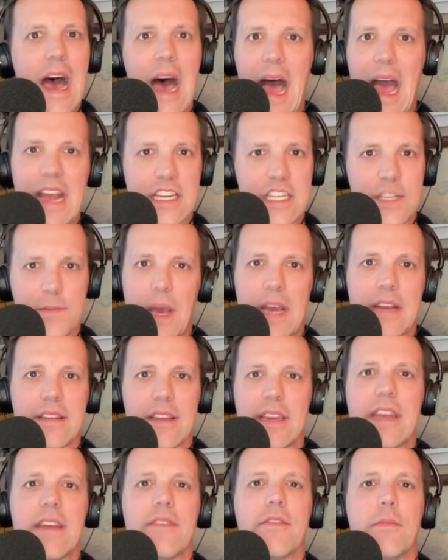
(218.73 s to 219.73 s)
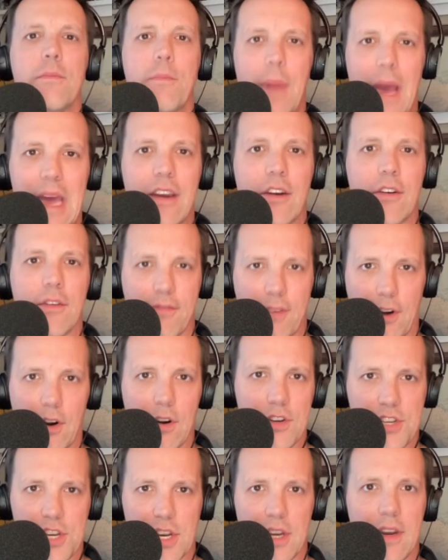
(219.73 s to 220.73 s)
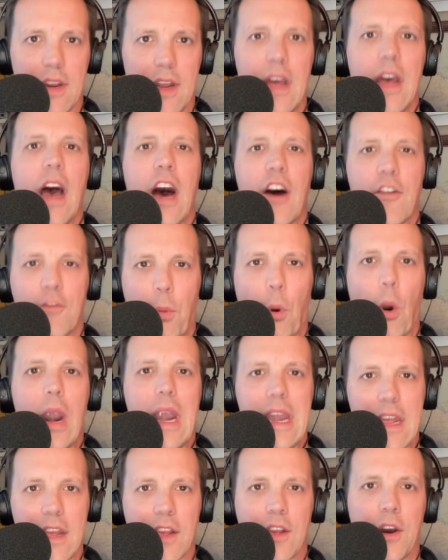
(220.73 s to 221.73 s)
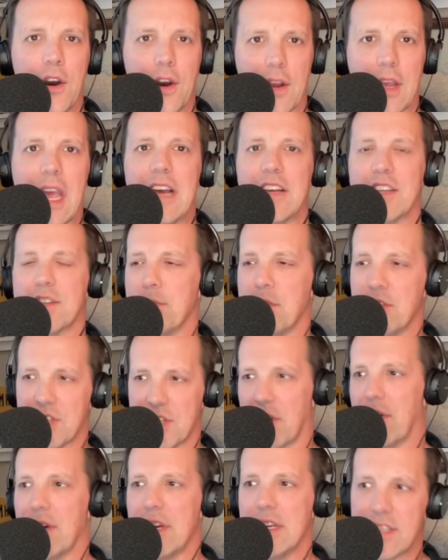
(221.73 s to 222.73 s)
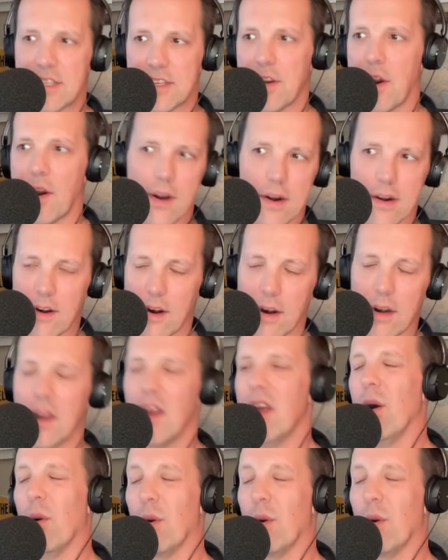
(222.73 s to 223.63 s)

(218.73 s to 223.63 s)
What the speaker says: I expect an even better version of Brady Cook as Missouri starter,